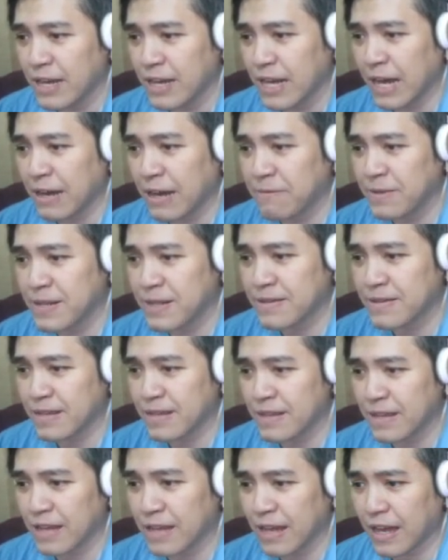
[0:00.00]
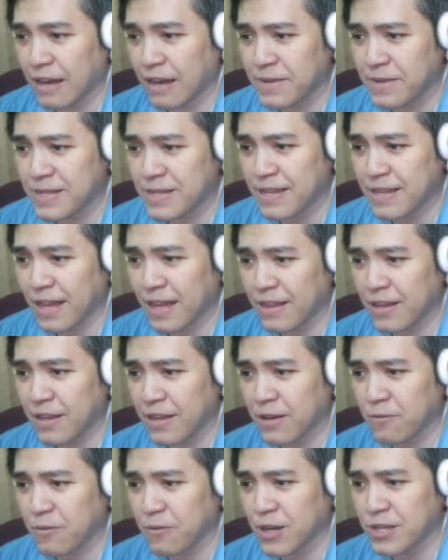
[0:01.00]
I've been sat
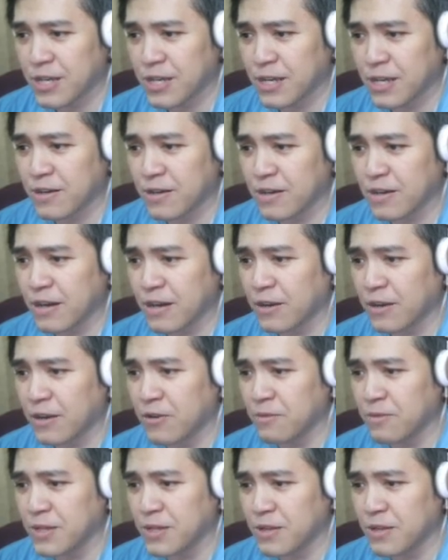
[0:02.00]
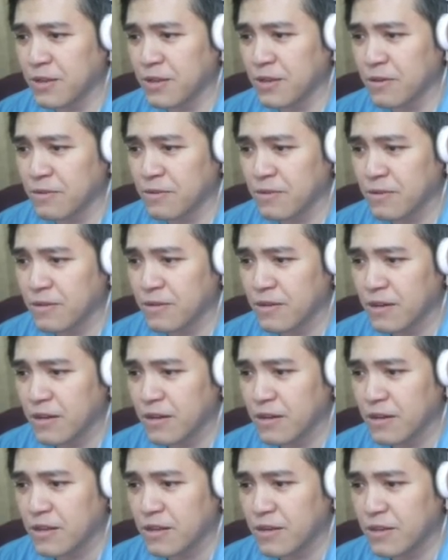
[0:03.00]
here watching her. I don't know what to do.
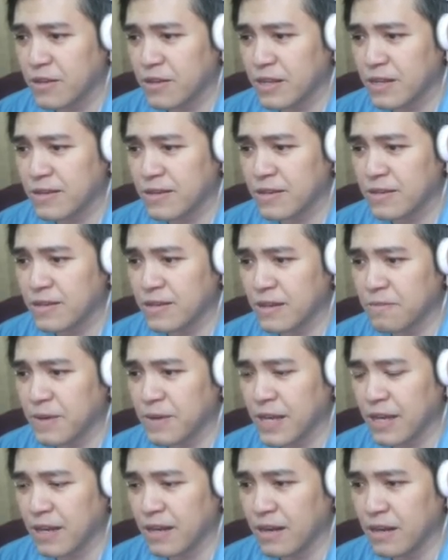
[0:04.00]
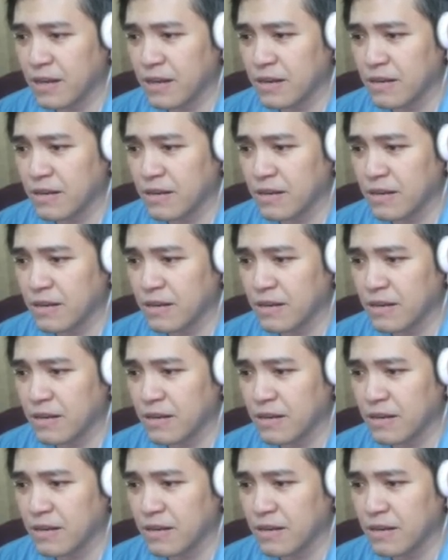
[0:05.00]
Do you think she's in pain?